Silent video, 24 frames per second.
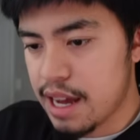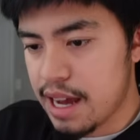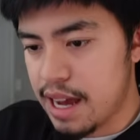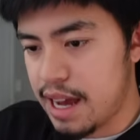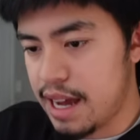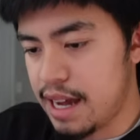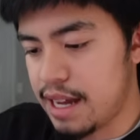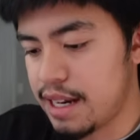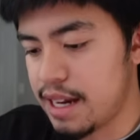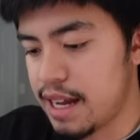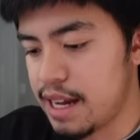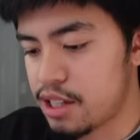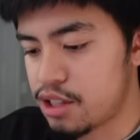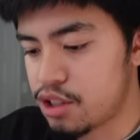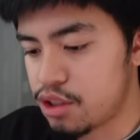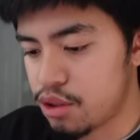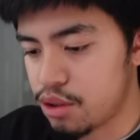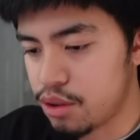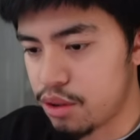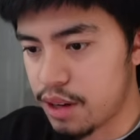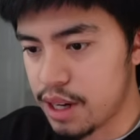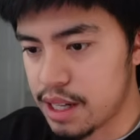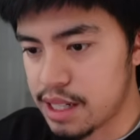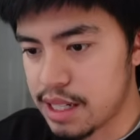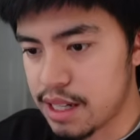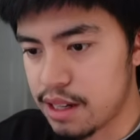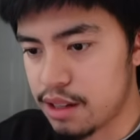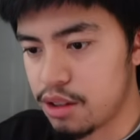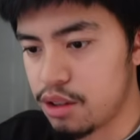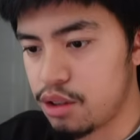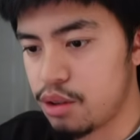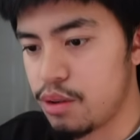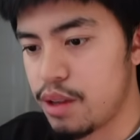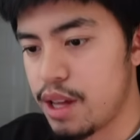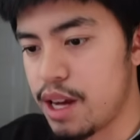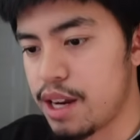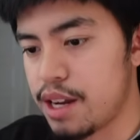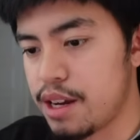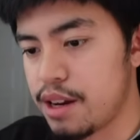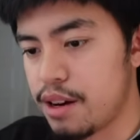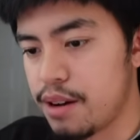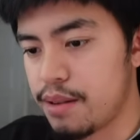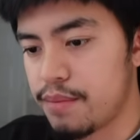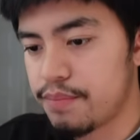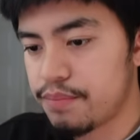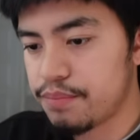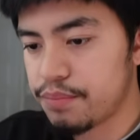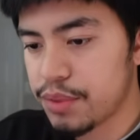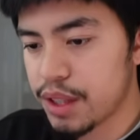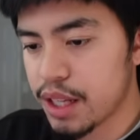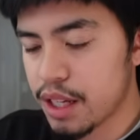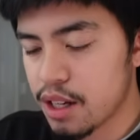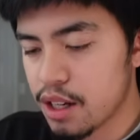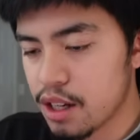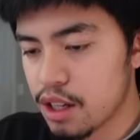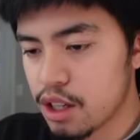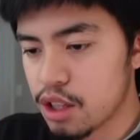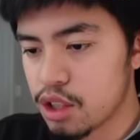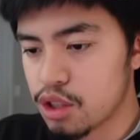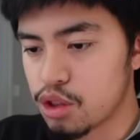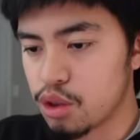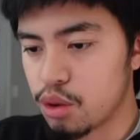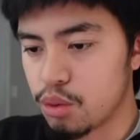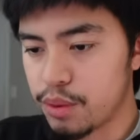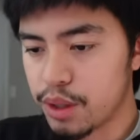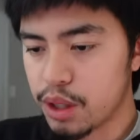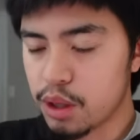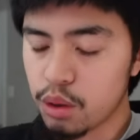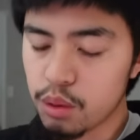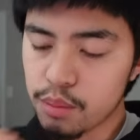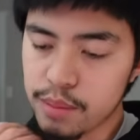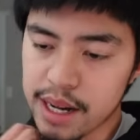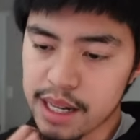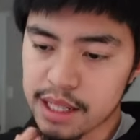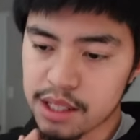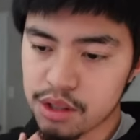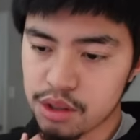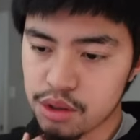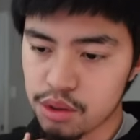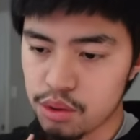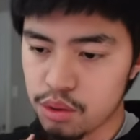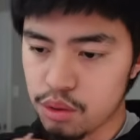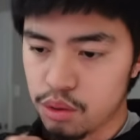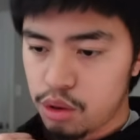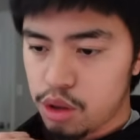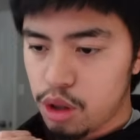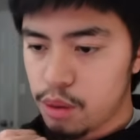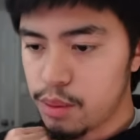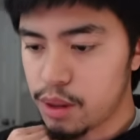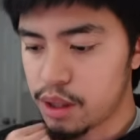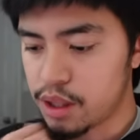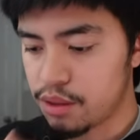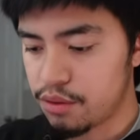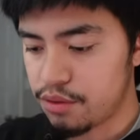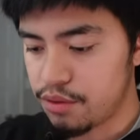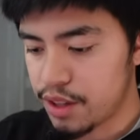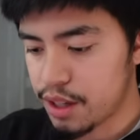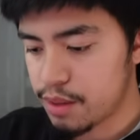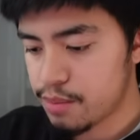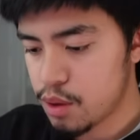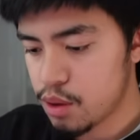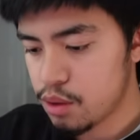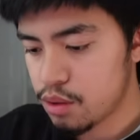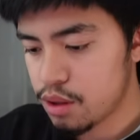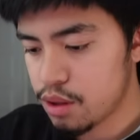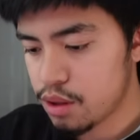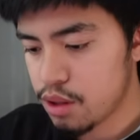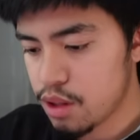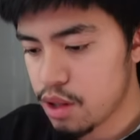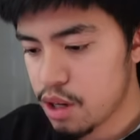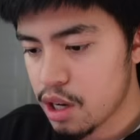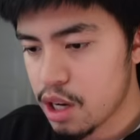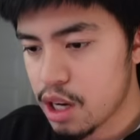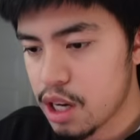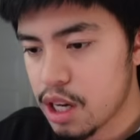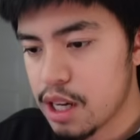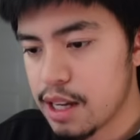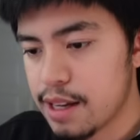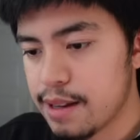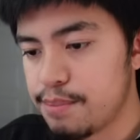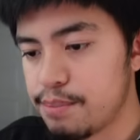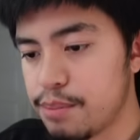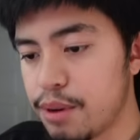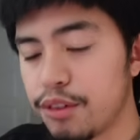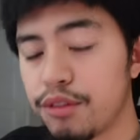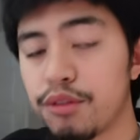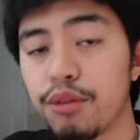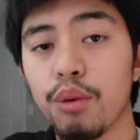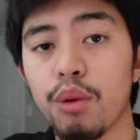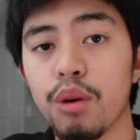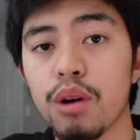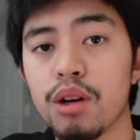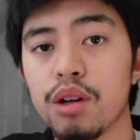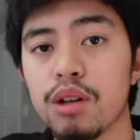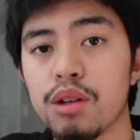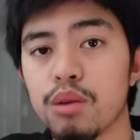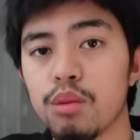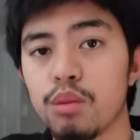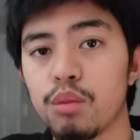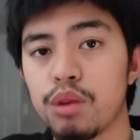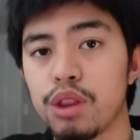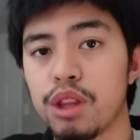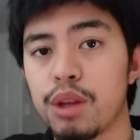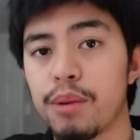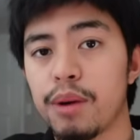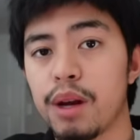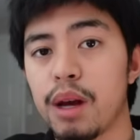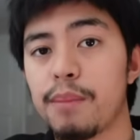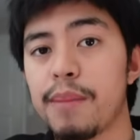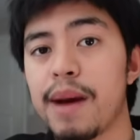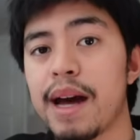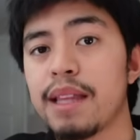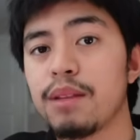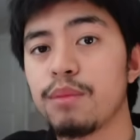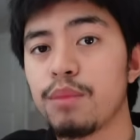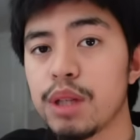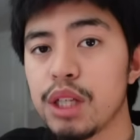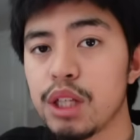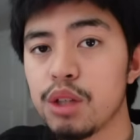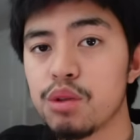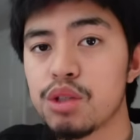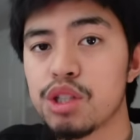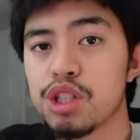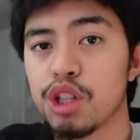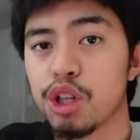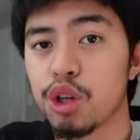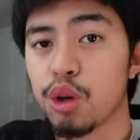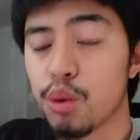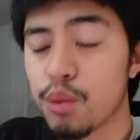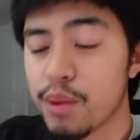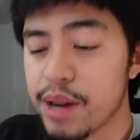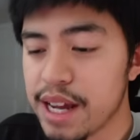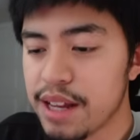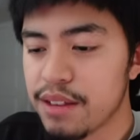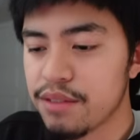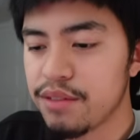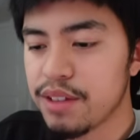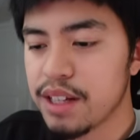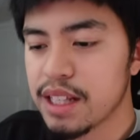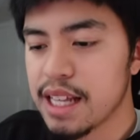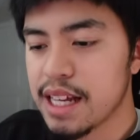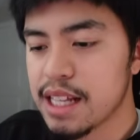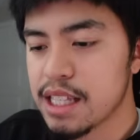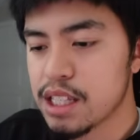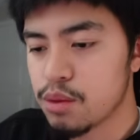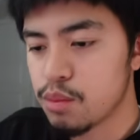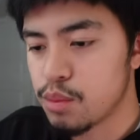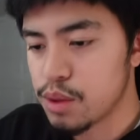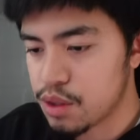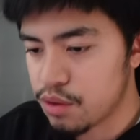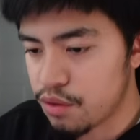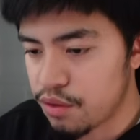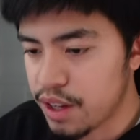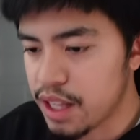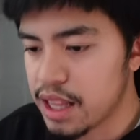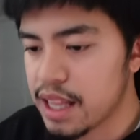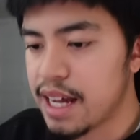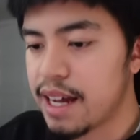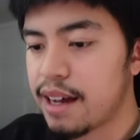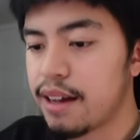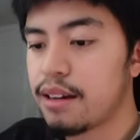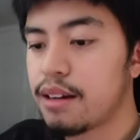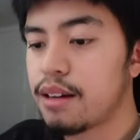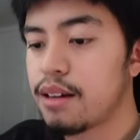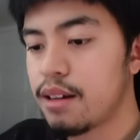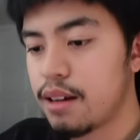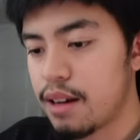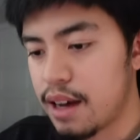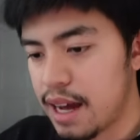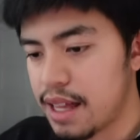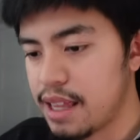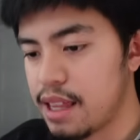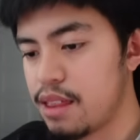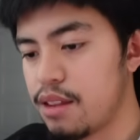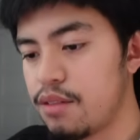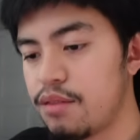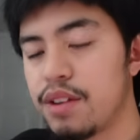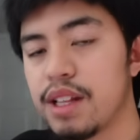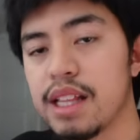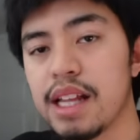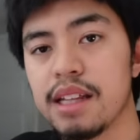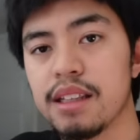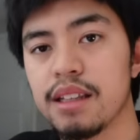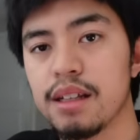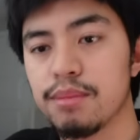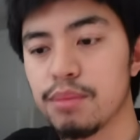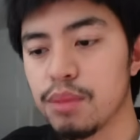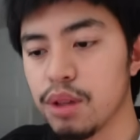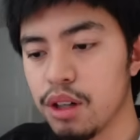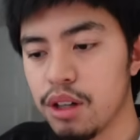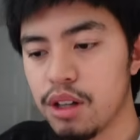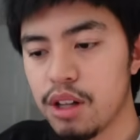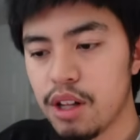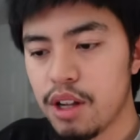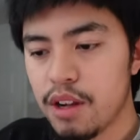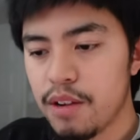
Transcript: And I'll show you guys how to do that here. So we go back to global config mode. Before, the command we used to create V LANs was V LAN and then the V LAN number.